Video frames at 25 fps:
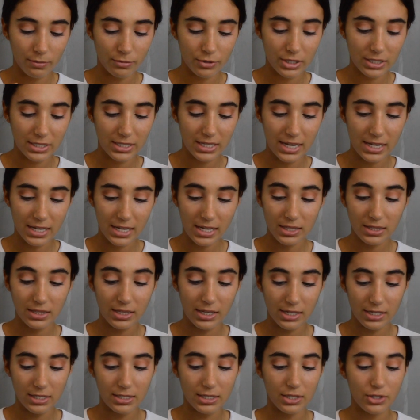I'm just taking
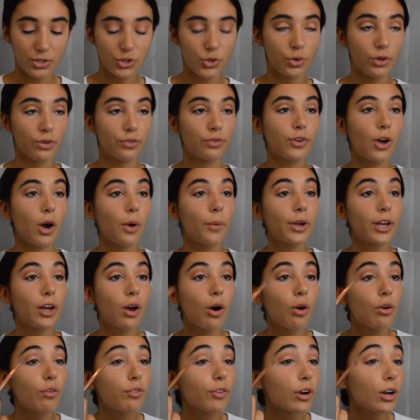this and sort of going
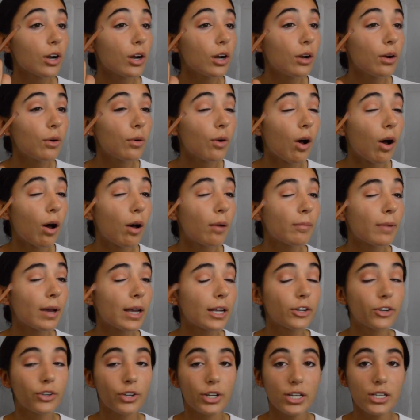over on
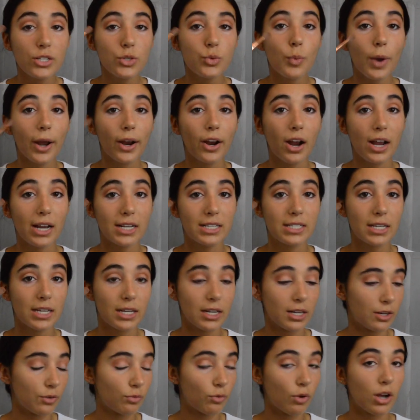my crease where I
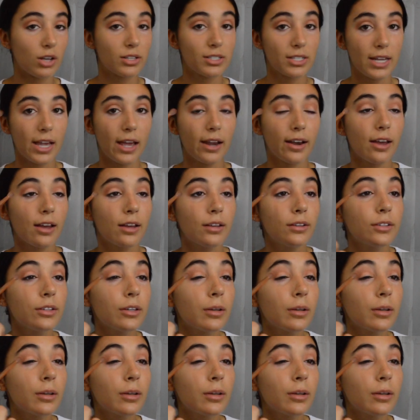did Raw Sienna.